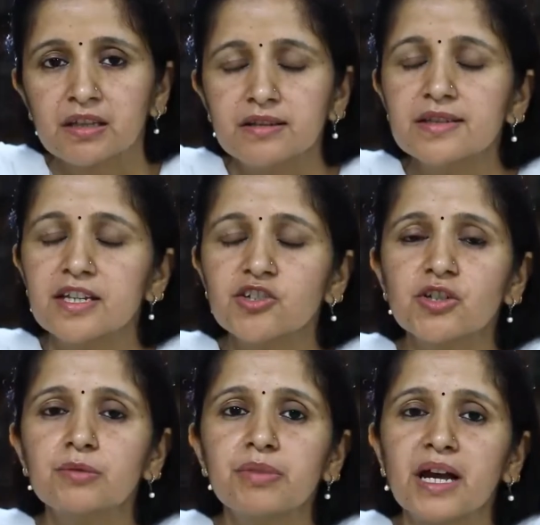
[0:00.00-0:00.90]
This
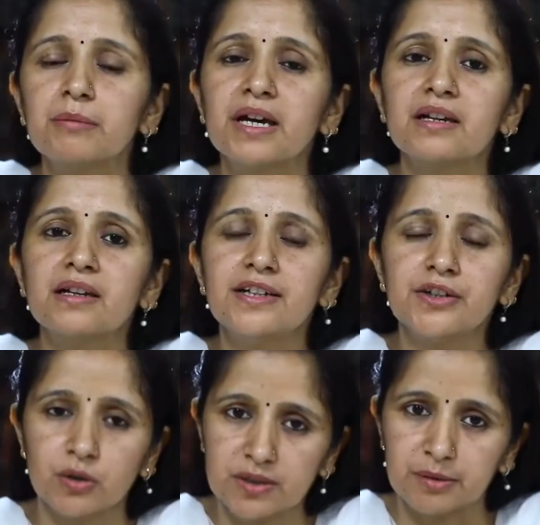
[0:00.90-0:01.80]
session primarily
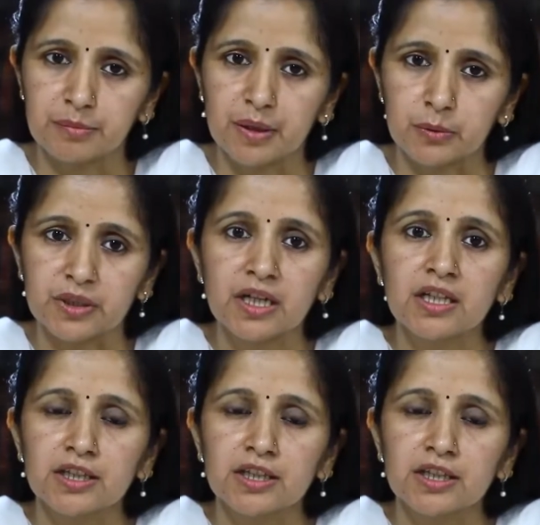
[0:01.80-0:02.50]
talks about